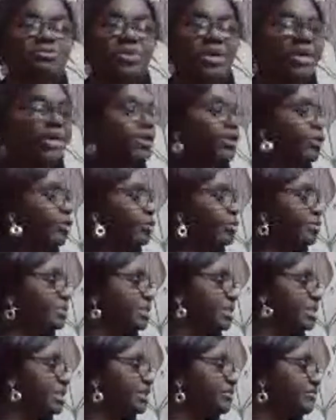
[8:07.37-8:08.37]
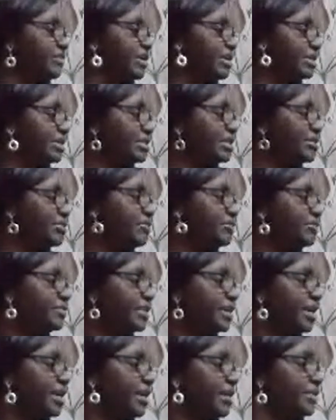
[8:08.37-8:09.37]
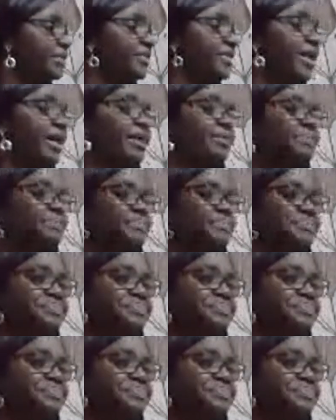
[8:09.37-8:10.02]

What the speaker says: we are not going to deceive ourselves, that